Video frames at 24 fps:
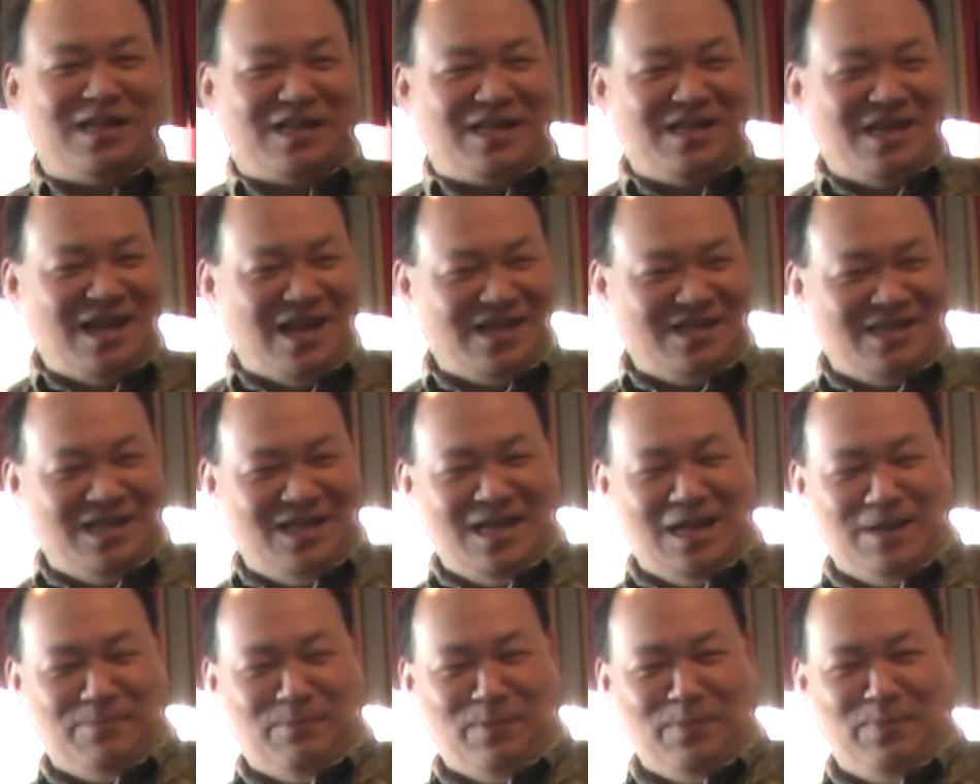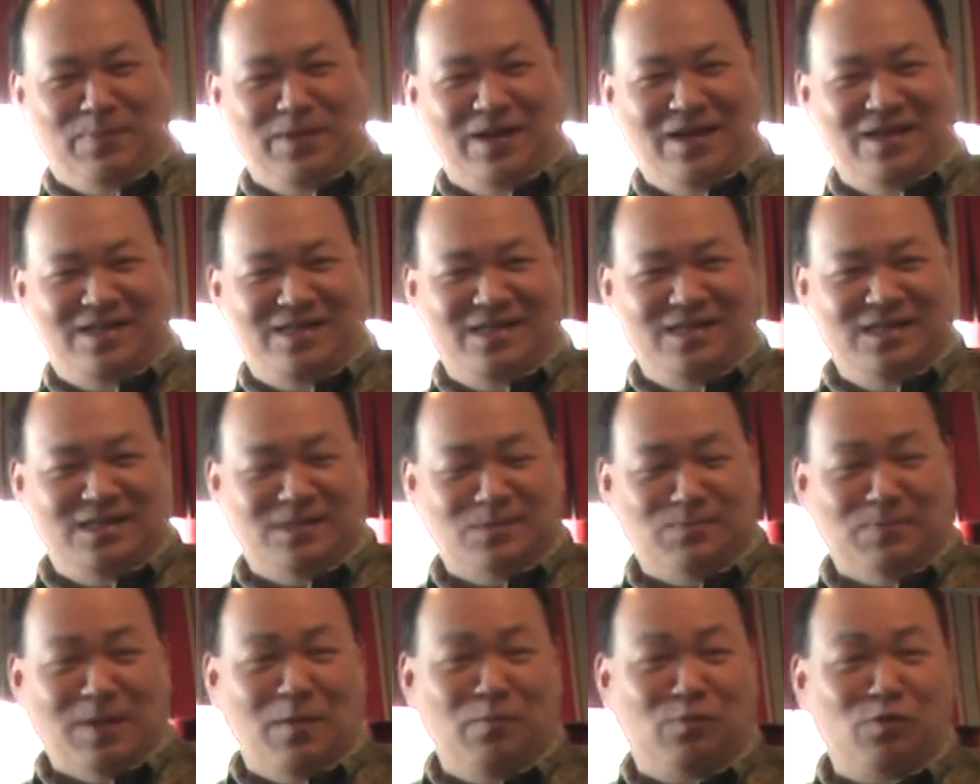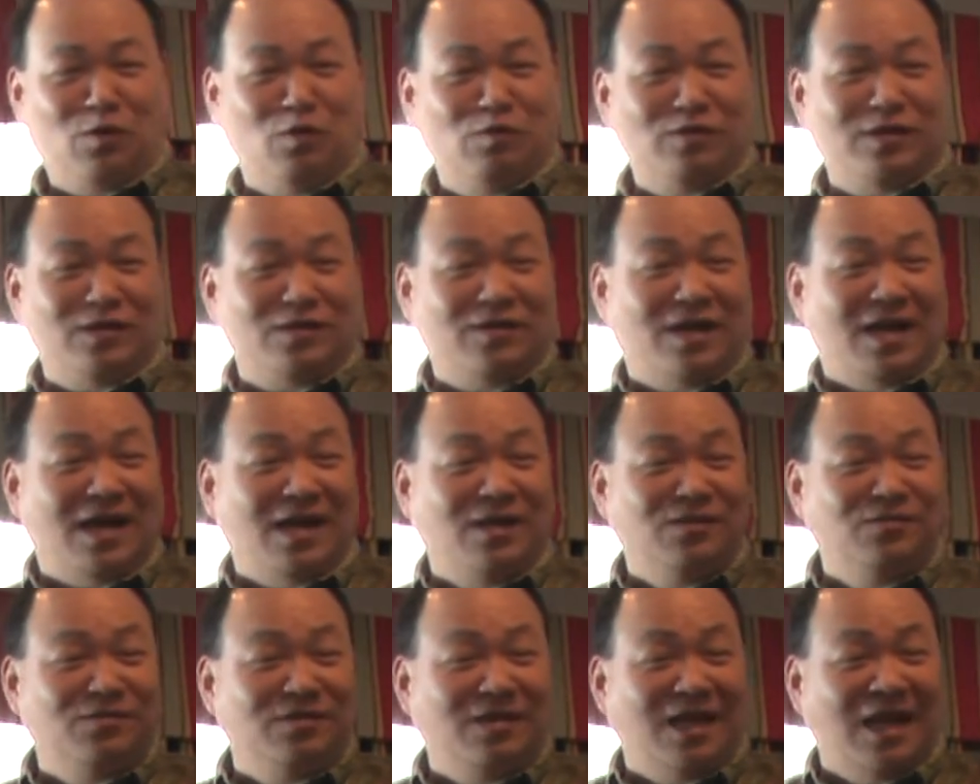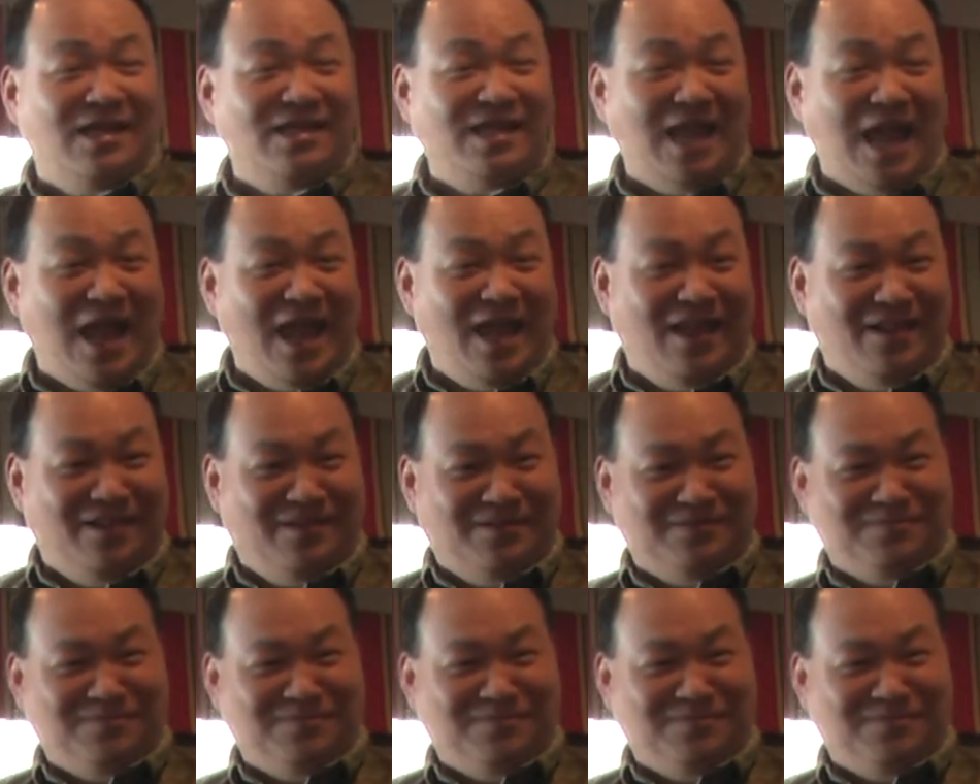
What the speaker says: the cutting capabilities about closer to 110.